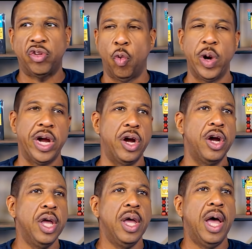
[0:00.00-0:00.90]
So
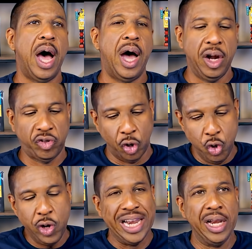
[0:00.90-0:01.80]
we're uh, so
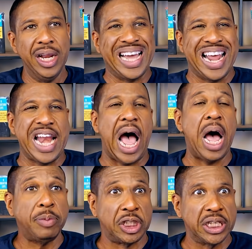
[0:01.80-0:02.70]
you can look at an
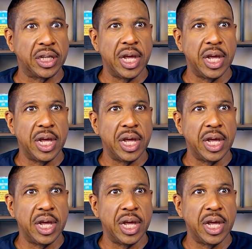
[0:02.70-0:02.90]
object,